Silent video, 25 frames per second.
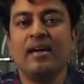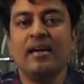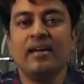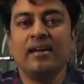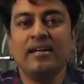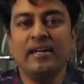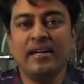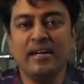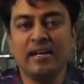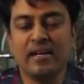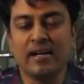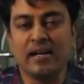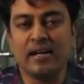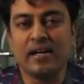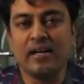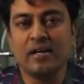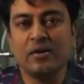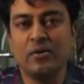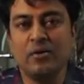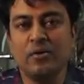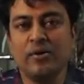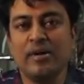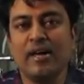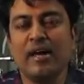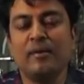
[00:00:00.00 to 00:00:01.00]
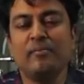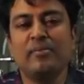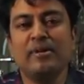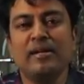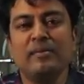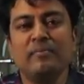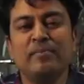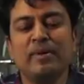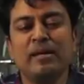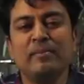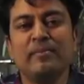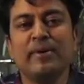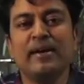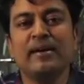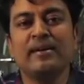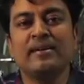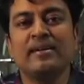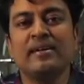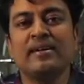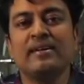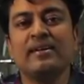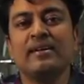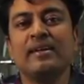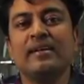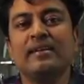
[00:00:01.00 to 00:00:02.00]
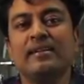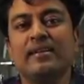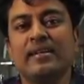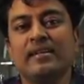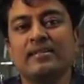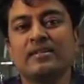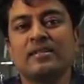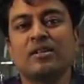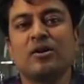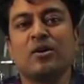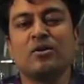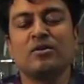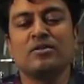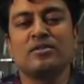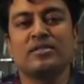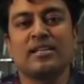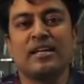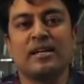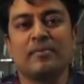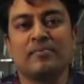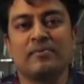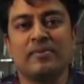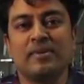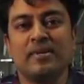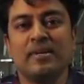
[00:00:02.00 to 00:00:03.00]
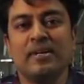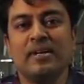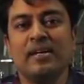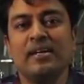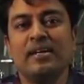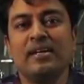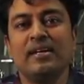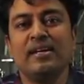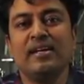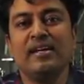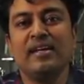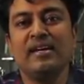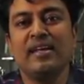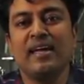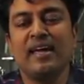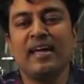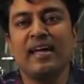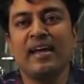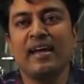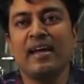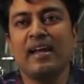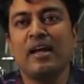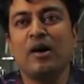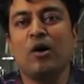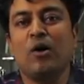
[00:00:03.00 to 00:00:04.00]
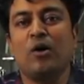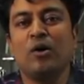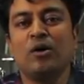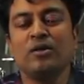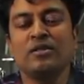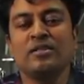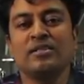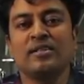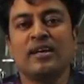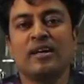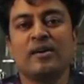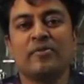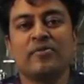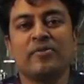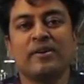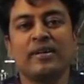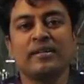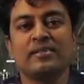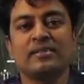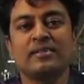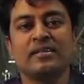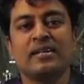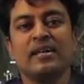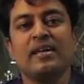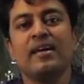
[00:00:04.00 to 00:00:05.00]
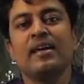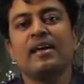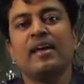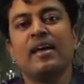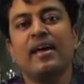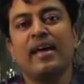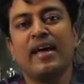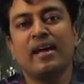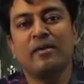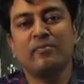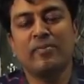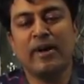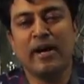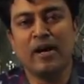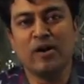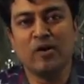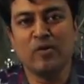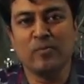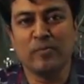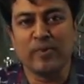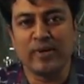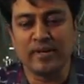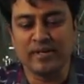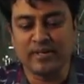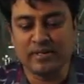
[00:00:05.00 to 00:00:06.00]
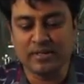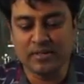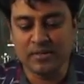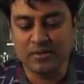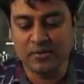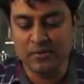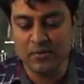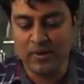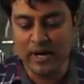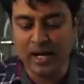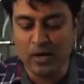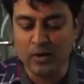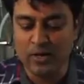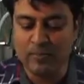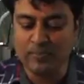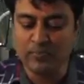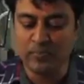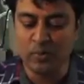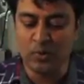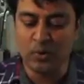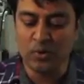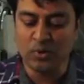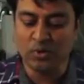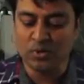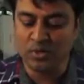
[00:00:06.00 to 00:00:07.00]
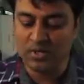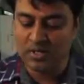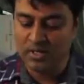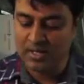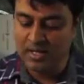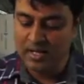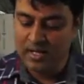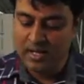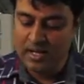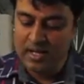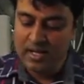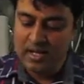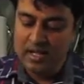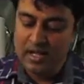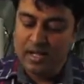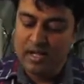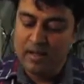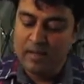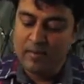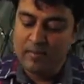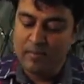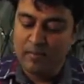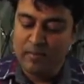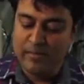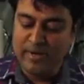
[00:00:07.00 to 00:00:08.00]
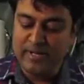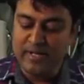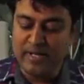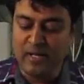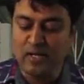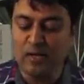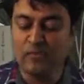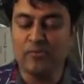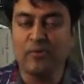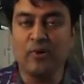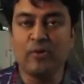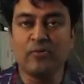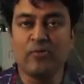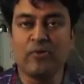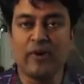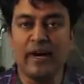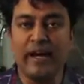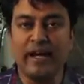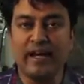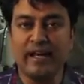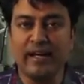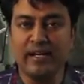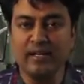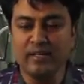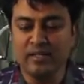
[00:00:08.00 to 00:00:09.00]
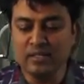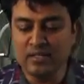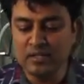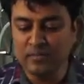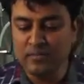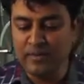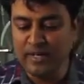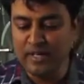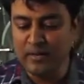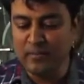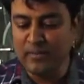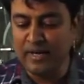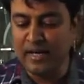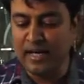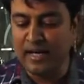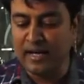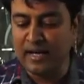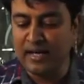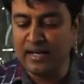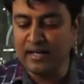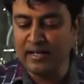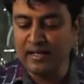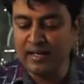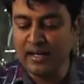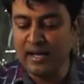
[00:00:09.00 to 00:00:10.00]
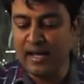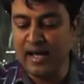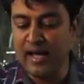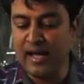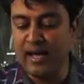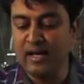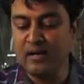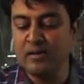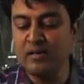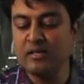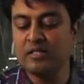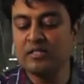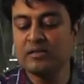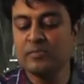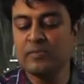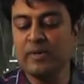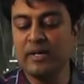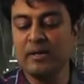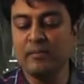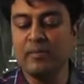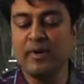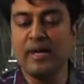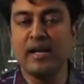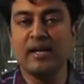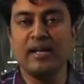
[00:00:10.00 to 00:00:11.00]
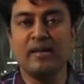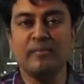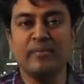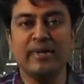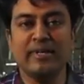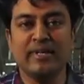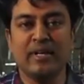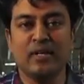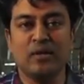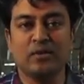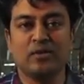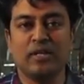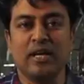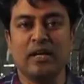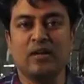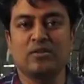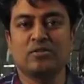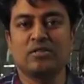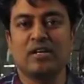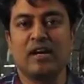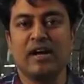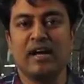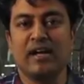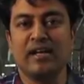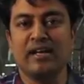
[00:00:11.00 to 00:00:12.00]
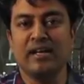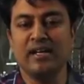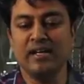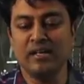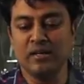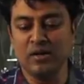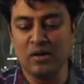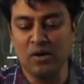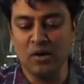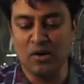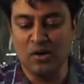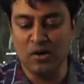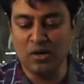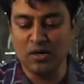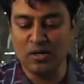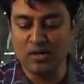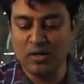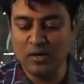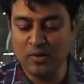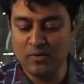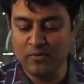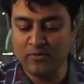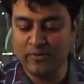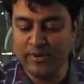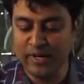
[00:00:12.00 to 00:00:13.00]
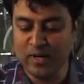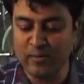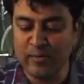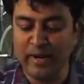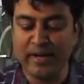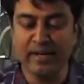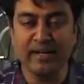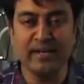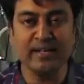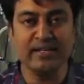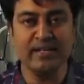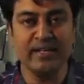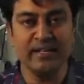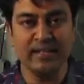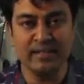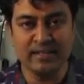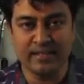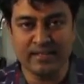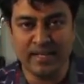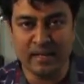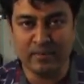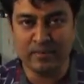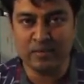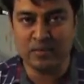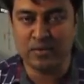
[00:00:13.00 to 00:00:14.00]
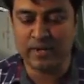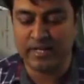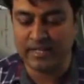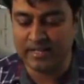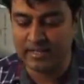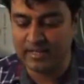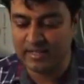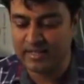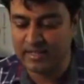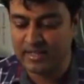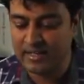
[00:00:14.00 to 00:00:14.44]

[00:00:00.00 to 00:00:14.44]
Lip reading: Here, we have implemented this concept in an on-surface environment where we put metalloporphyrin spin-bearing and spin-bearing metallothallocyanine on ferromagnetic substrate